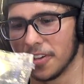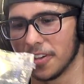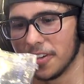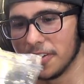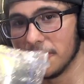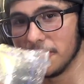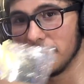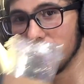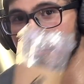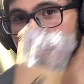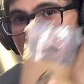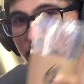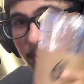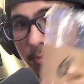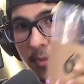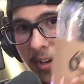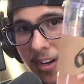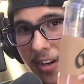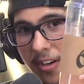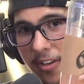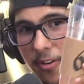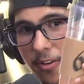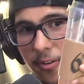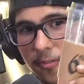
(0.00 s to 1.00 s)
We made a
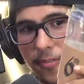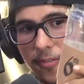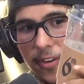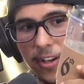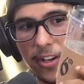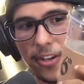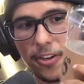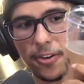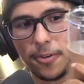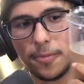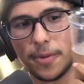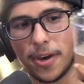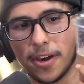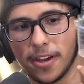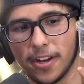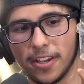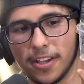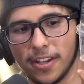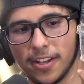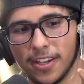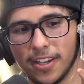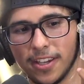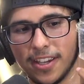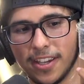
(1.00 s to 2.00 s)
dope video about it.
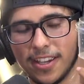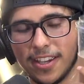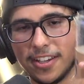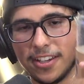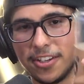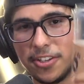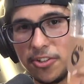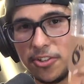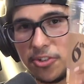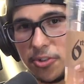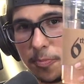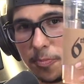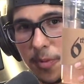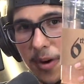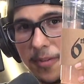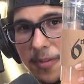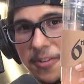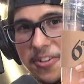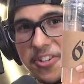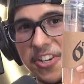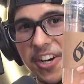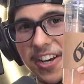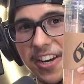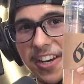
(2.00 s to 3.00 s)
You should probably
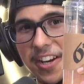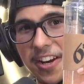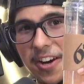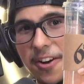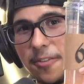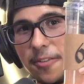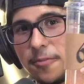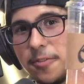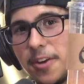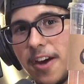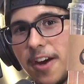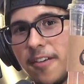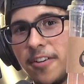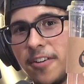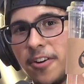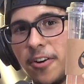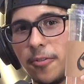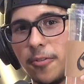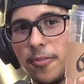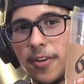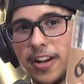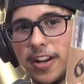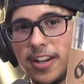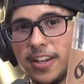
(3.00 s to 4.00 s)
check it out if you haven't
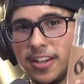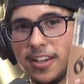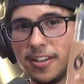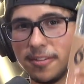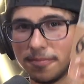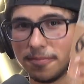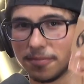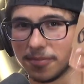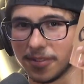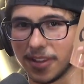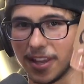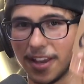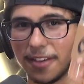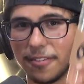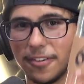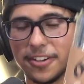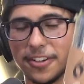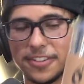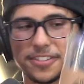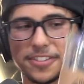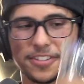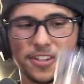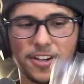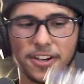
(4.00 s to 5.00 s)
already. They have good
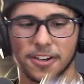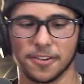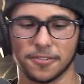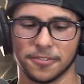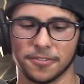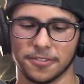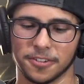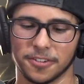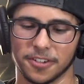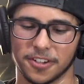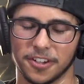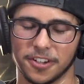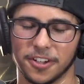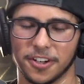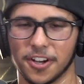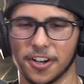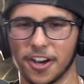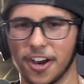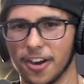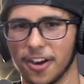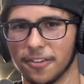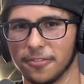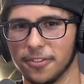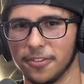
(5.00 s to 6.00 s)
stuff, good
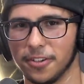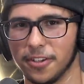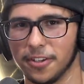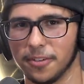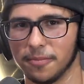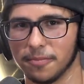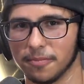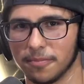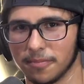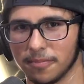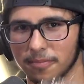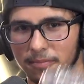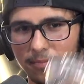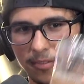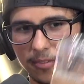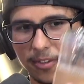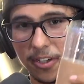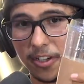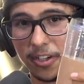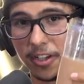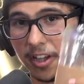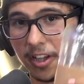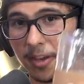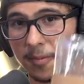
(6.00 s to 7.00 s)
coffee,
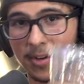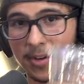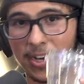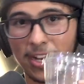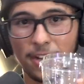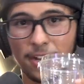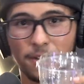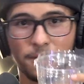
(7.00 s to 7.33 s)
good lemonade.